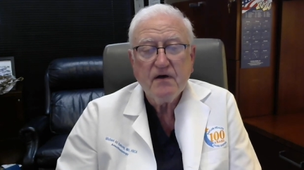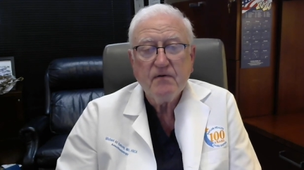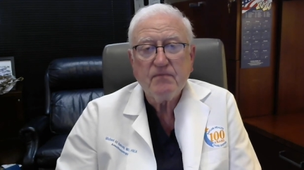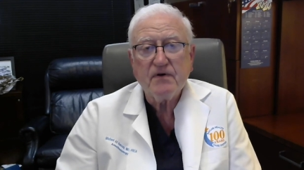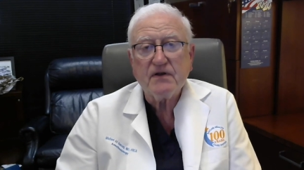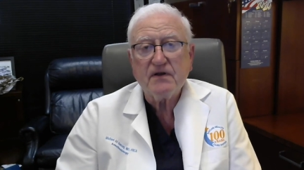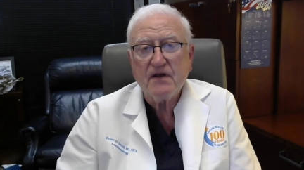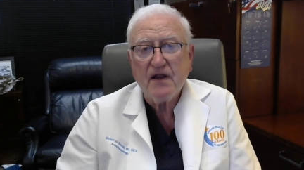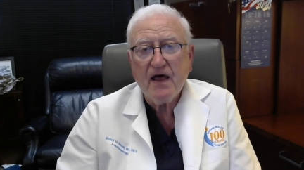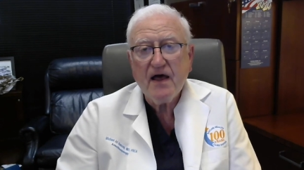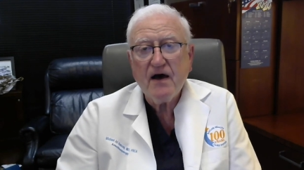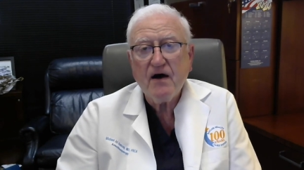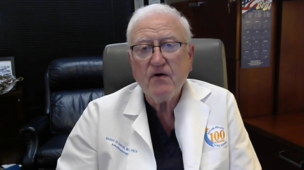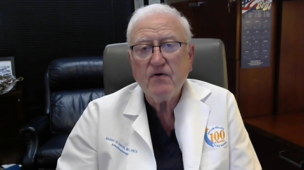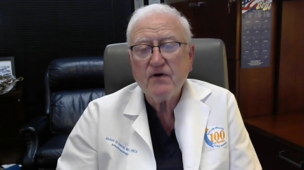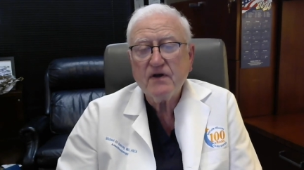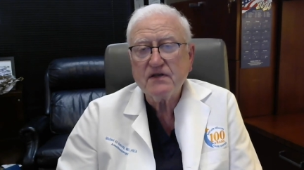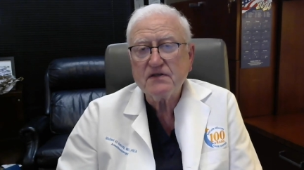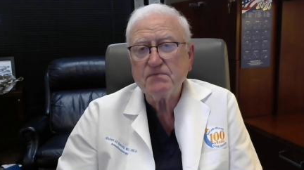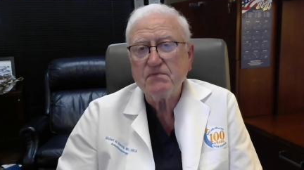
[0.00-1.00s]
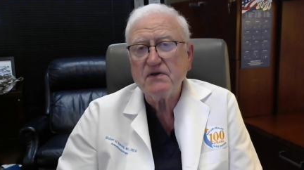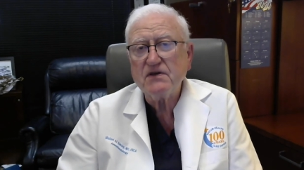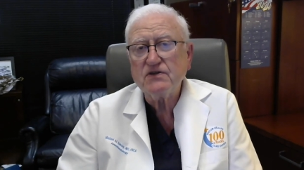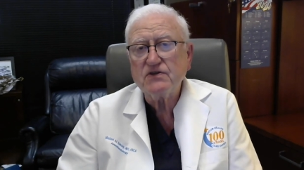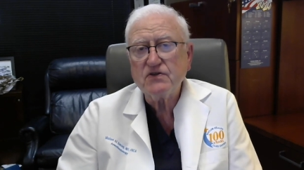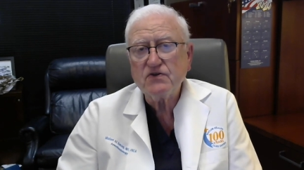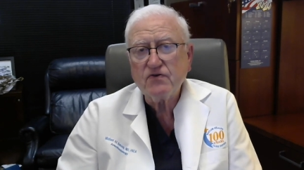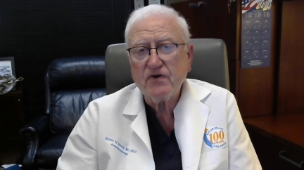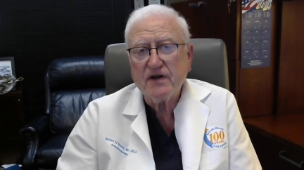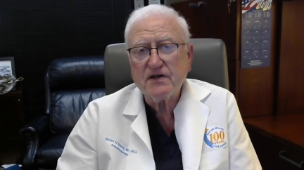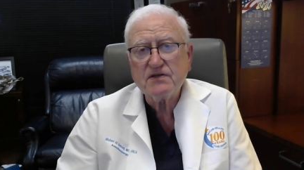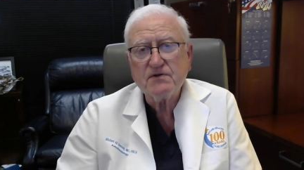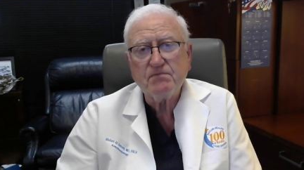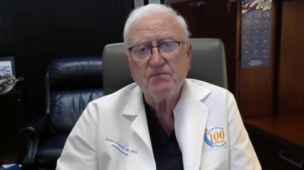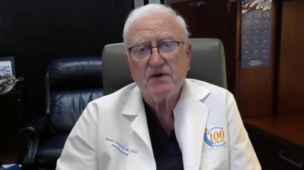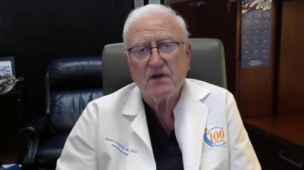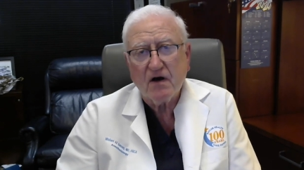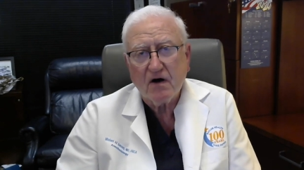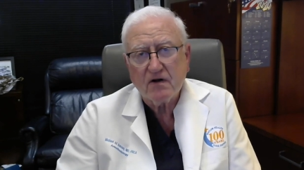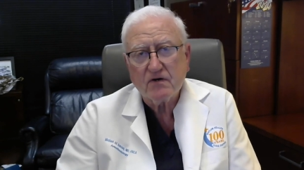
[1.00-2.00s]
but now it's been stretched
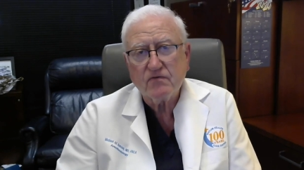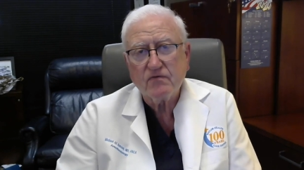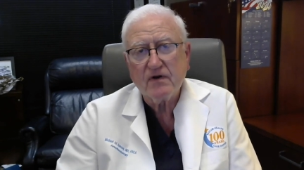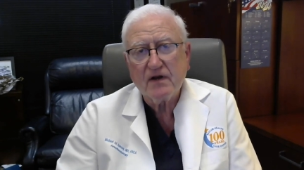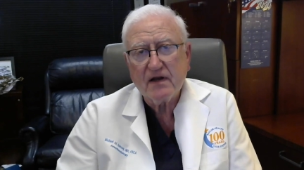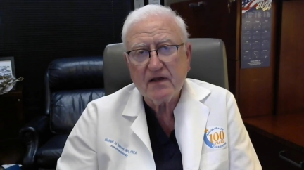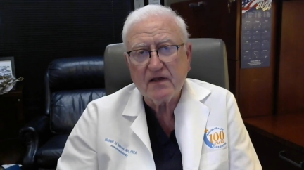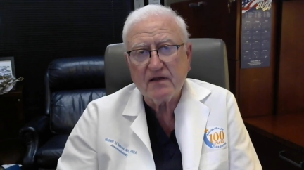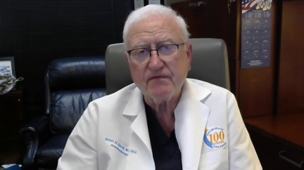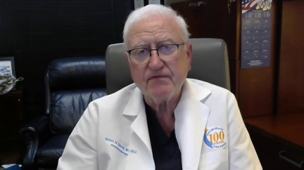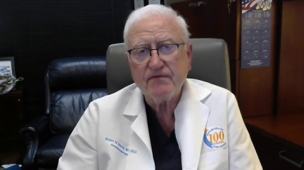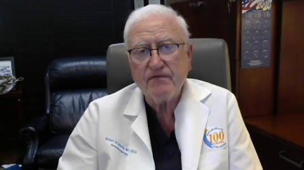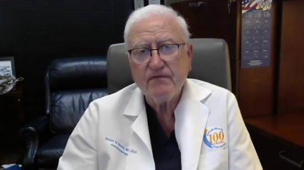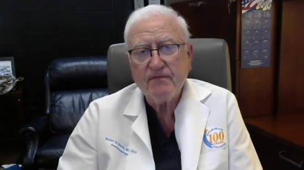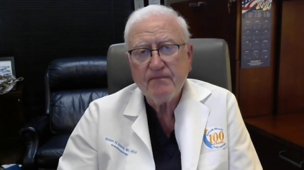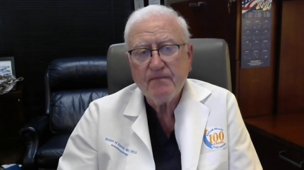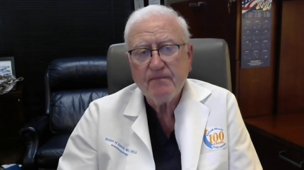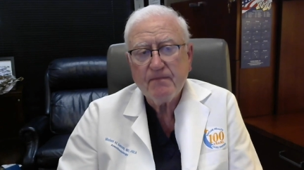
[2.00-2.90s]
beyond relief.